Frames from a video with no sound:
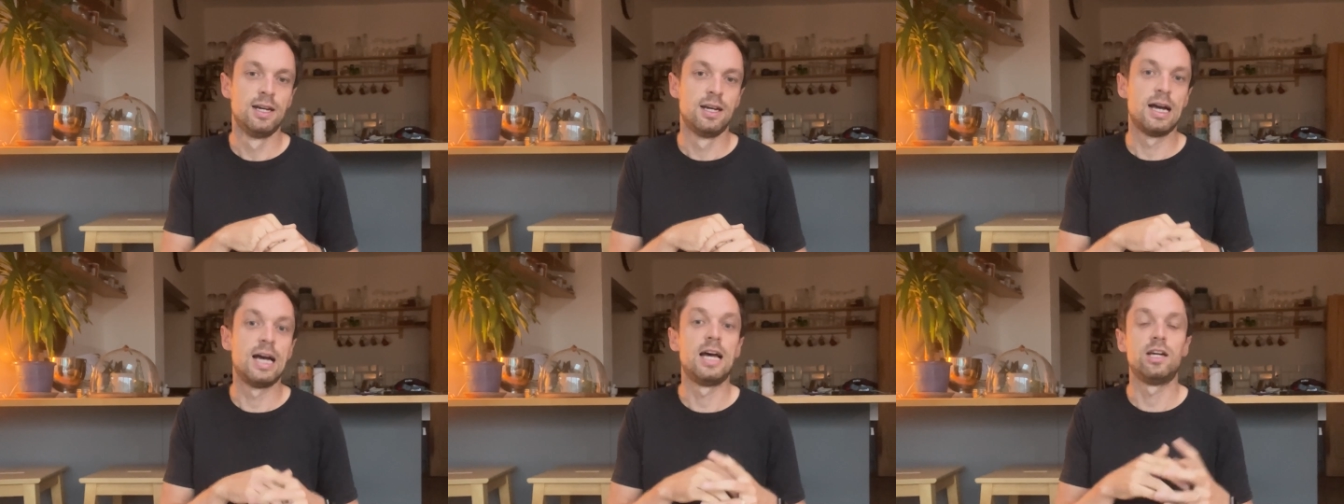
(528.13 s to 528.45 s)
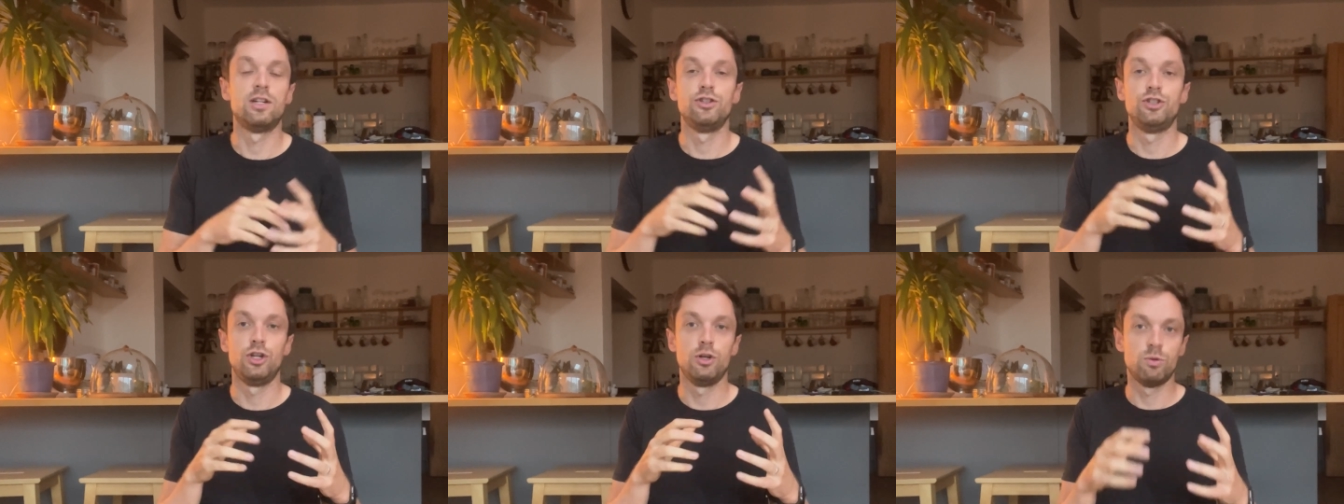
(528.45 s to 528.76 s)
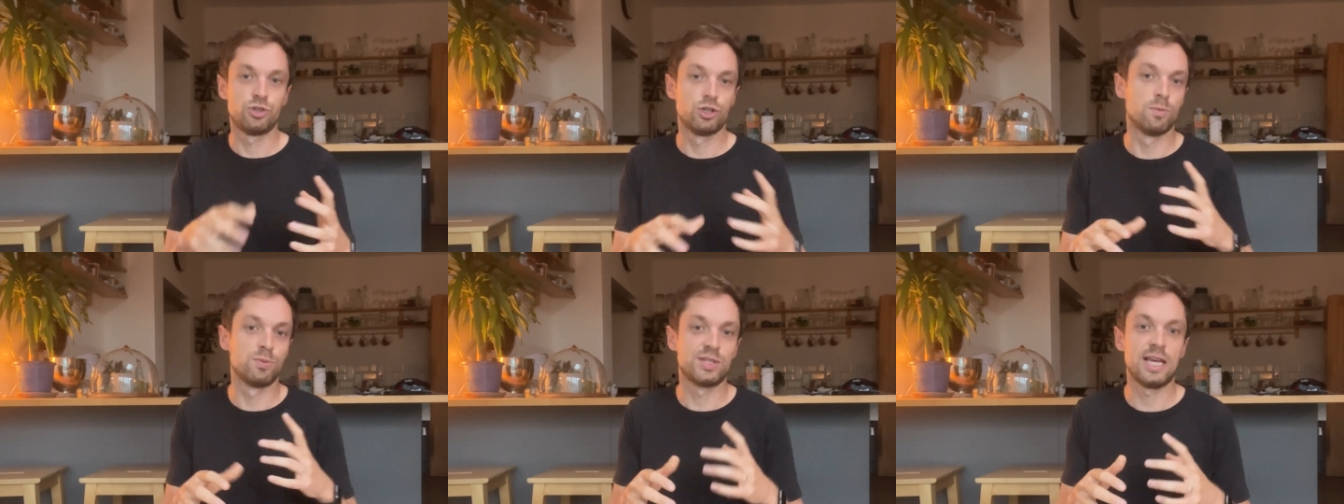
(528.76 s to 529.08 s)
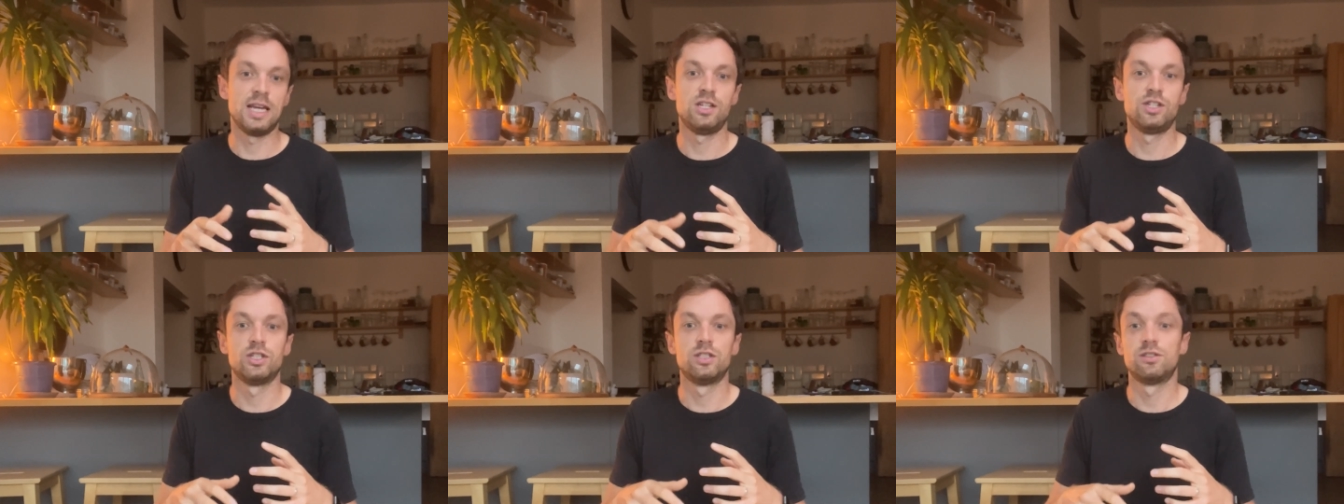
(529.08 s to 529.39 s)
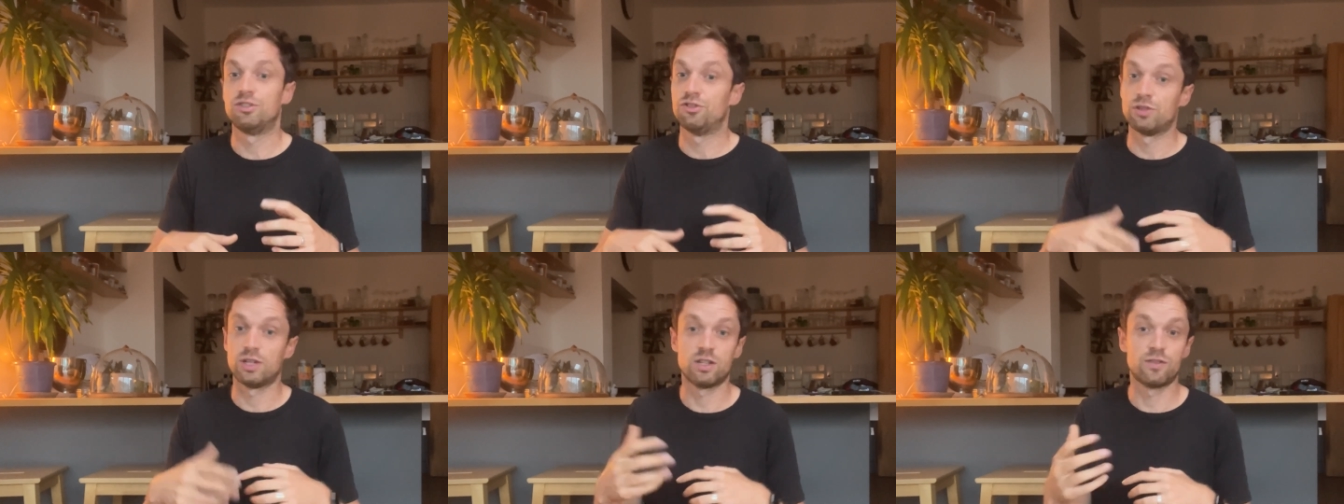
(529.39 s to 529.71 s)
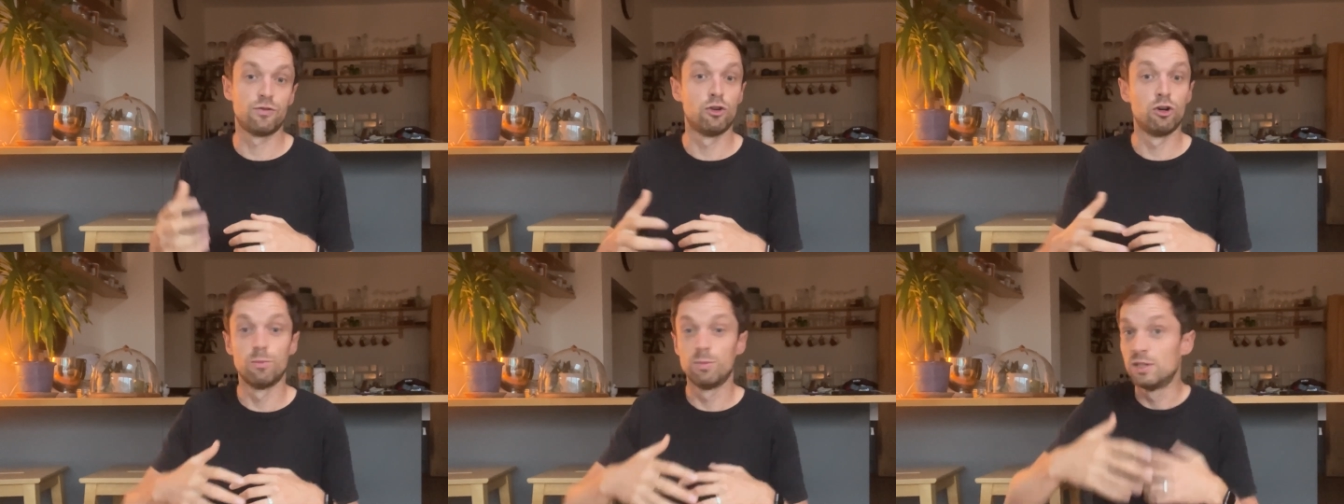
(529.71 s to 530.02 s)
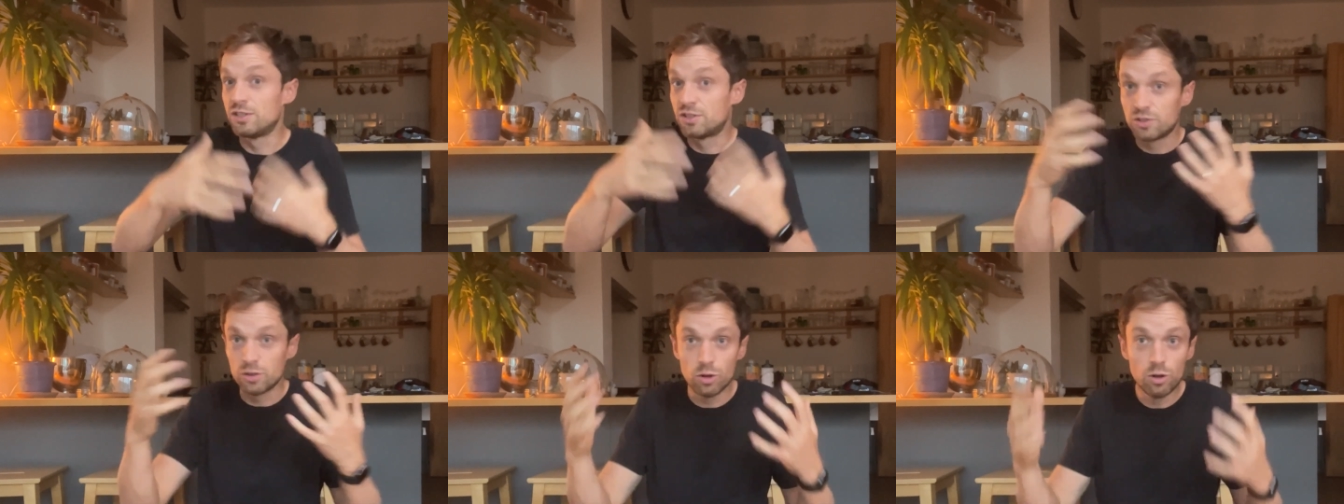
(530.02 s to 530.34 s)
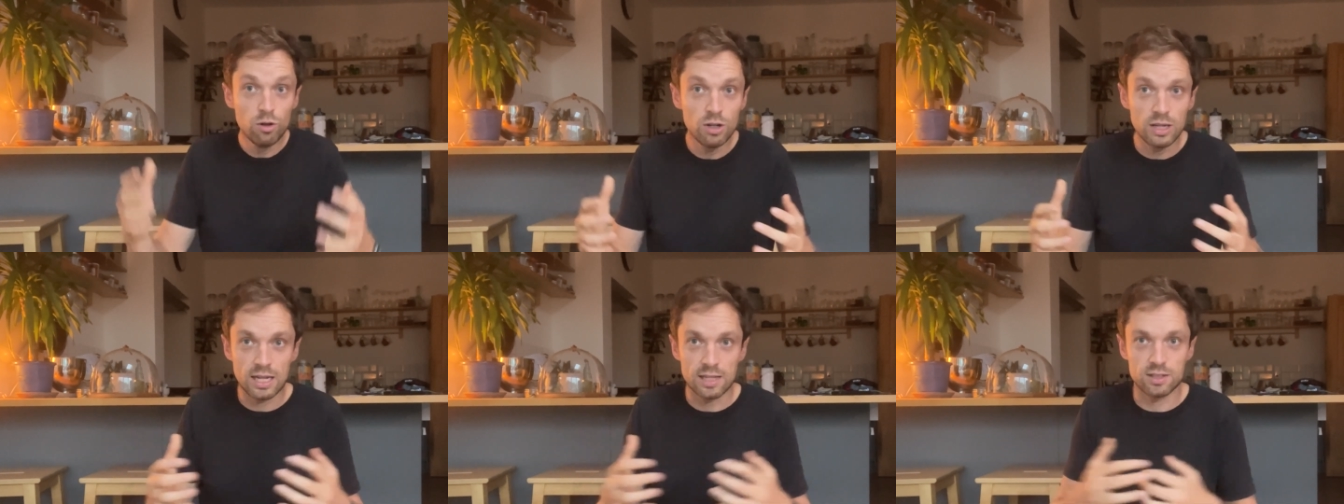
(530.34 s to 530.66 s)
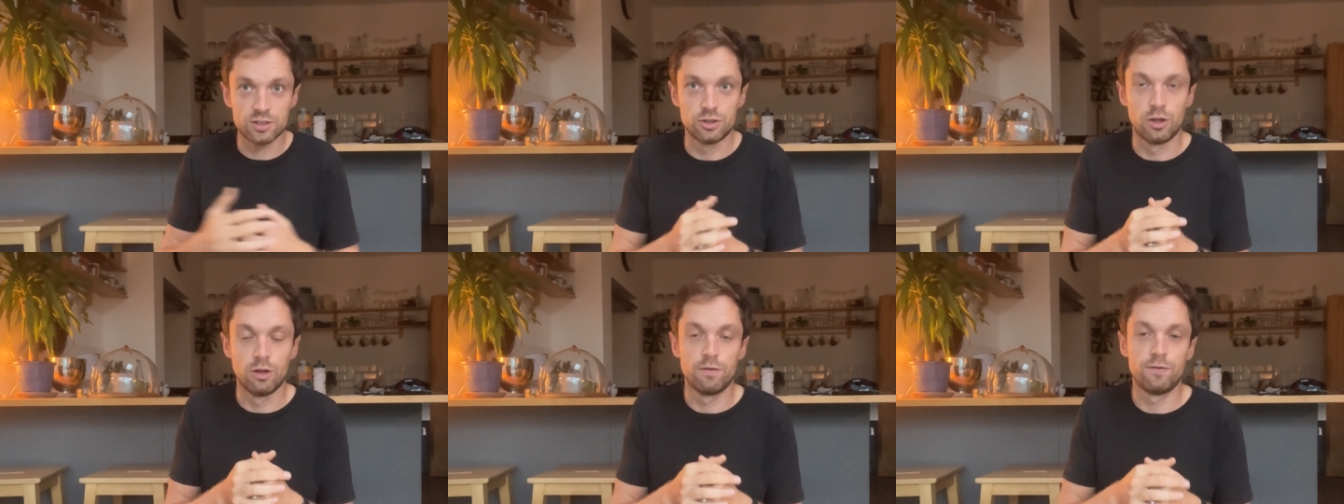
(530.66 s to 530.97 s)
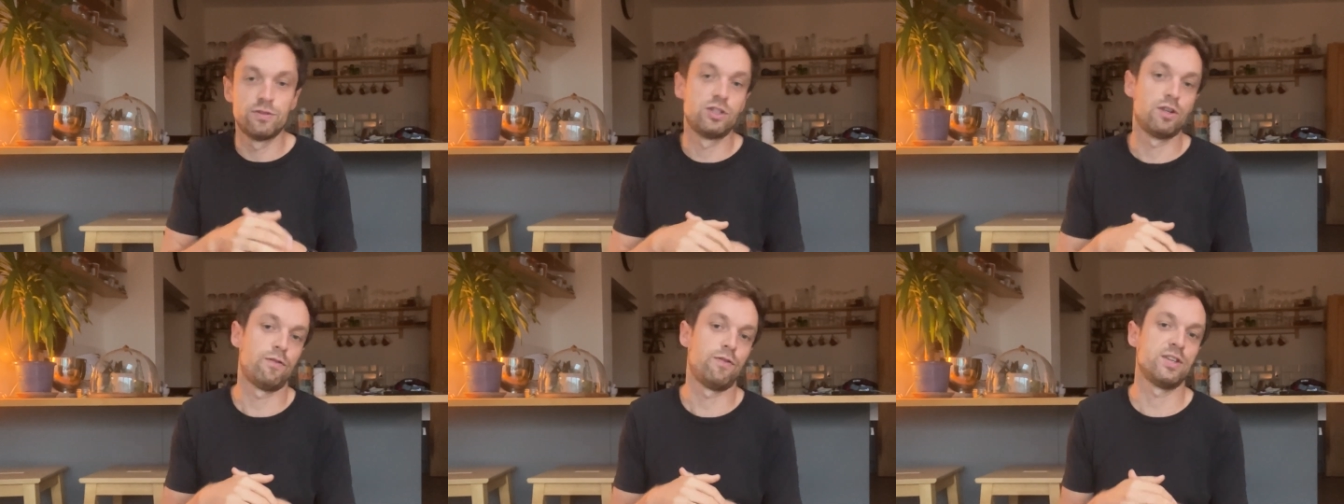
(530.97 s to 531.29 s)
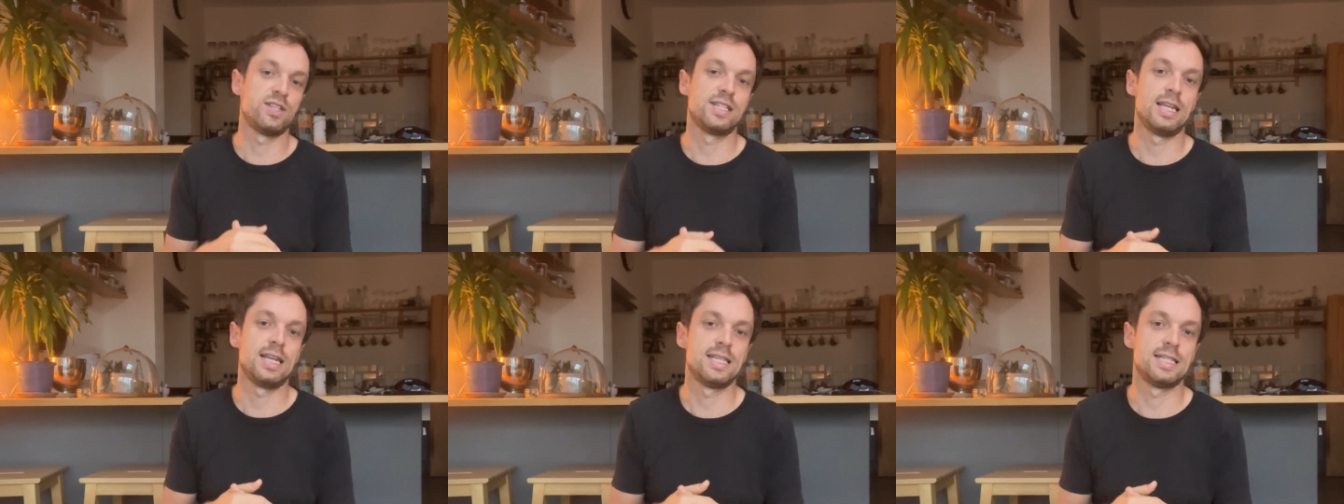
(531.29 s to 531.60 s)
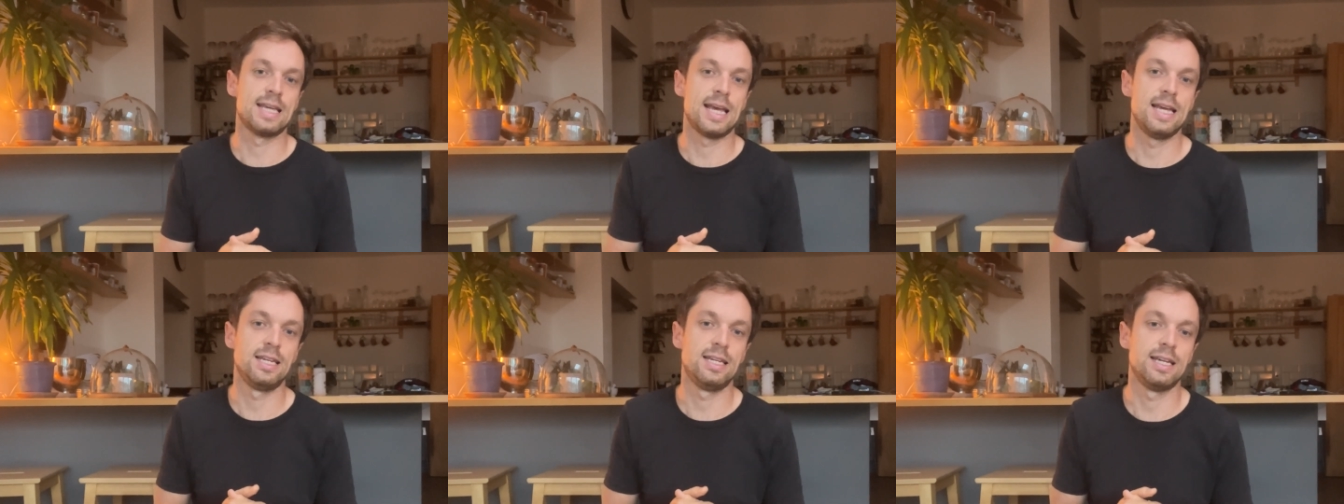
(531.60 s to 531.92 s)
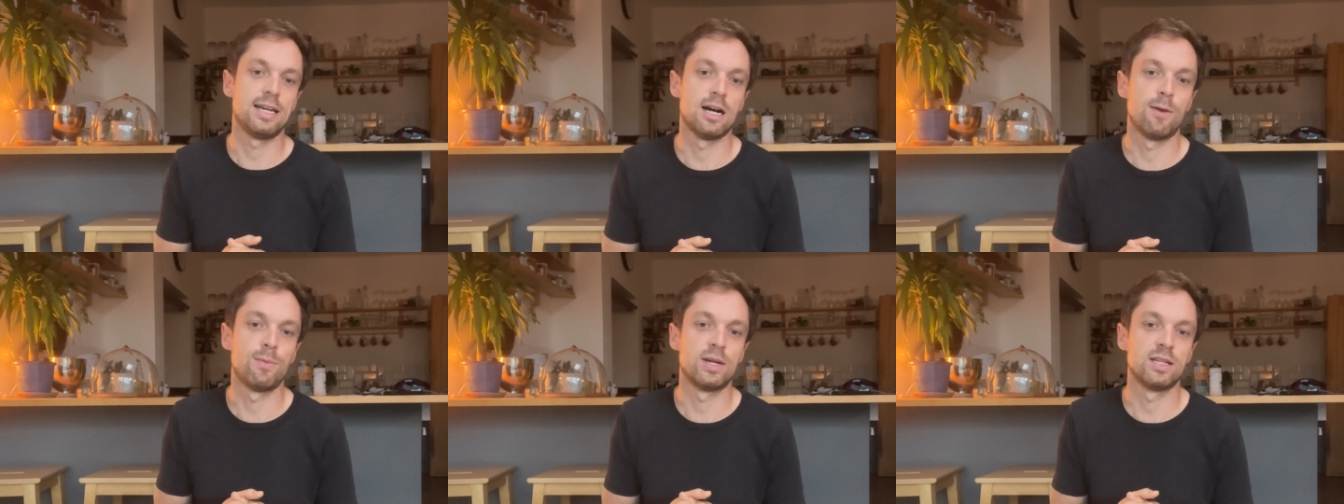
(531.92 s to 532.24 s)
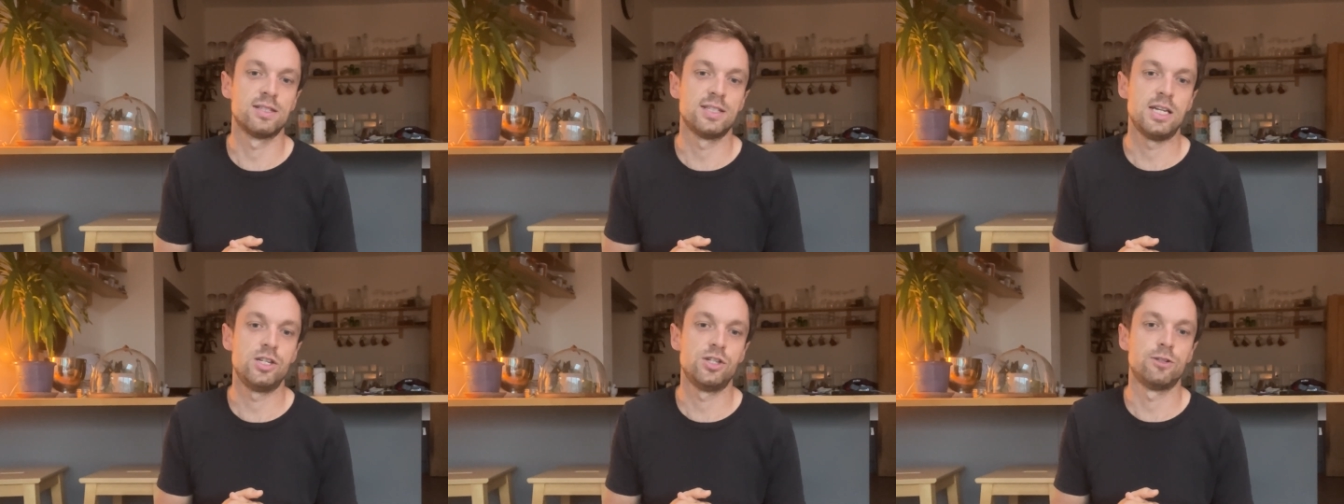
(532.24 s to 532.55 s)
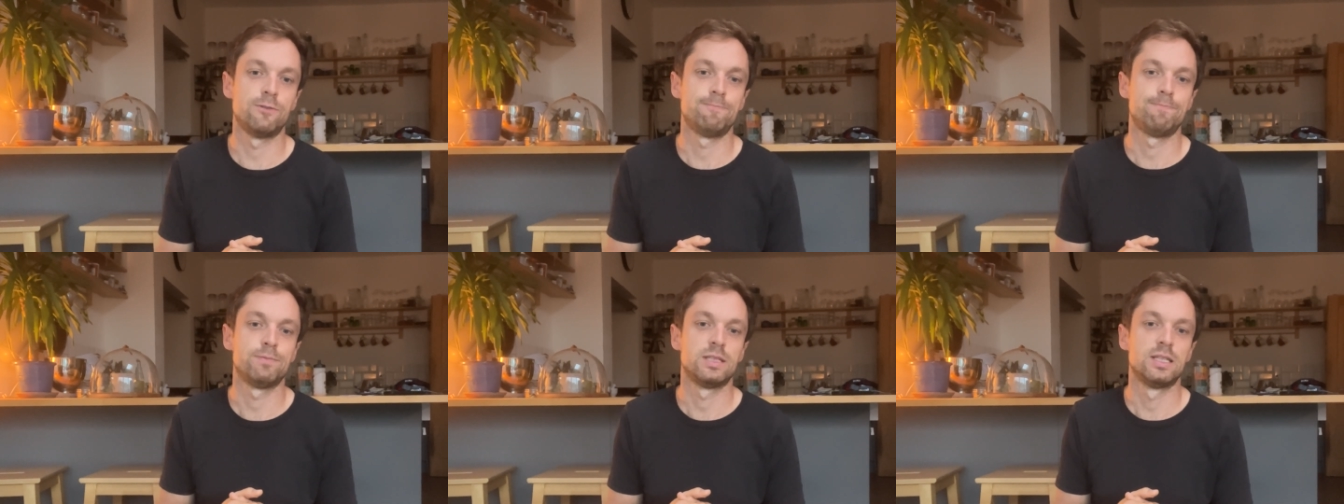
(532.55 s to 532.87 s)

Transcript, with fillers: uh, new substations, transformers, all that stuff to facilitate decarbonisation.